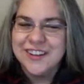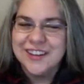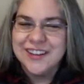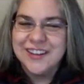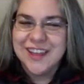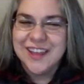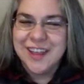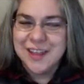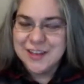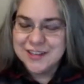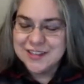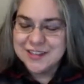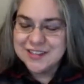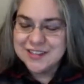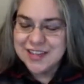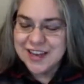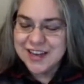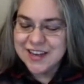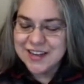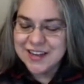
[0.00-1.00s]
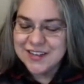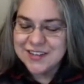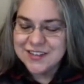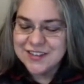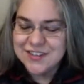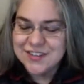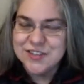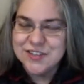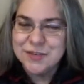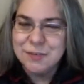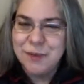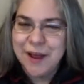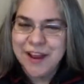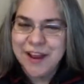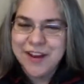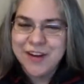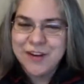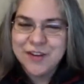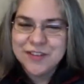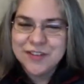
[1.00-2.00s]
they decided to buy
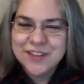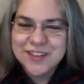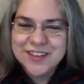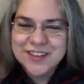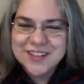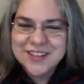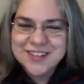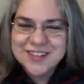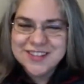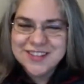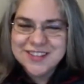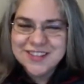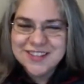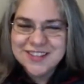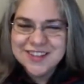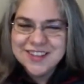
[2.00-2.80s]
her this.